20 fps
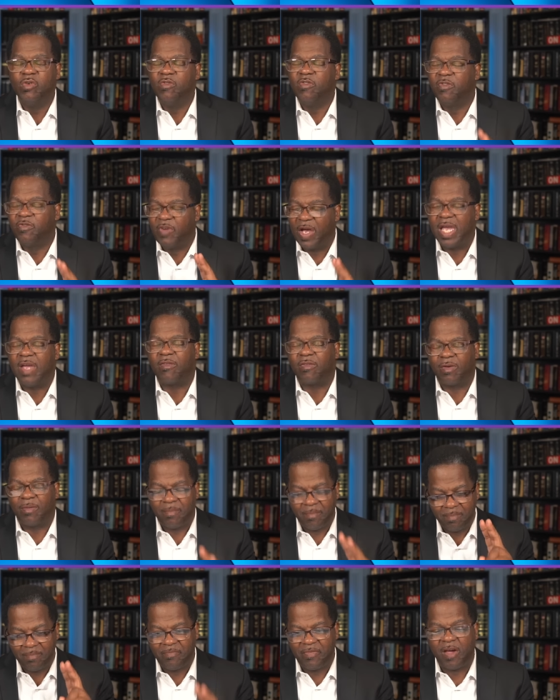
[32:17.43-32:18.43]
Two
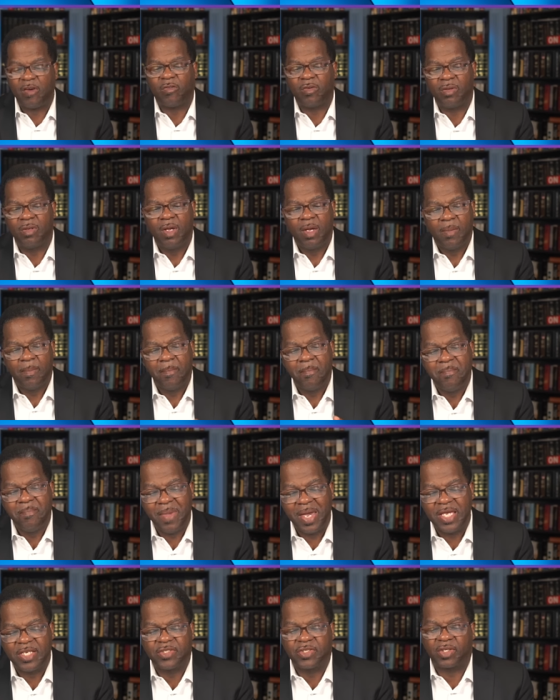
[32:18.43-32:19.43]
very, very
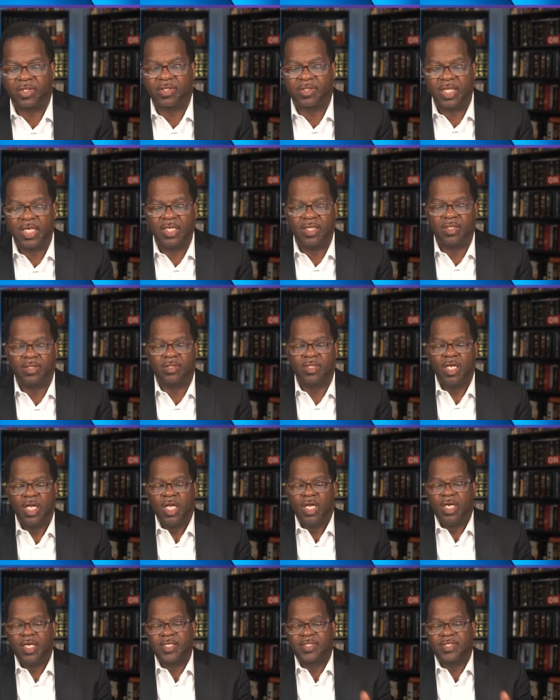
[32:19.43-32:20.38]
major things.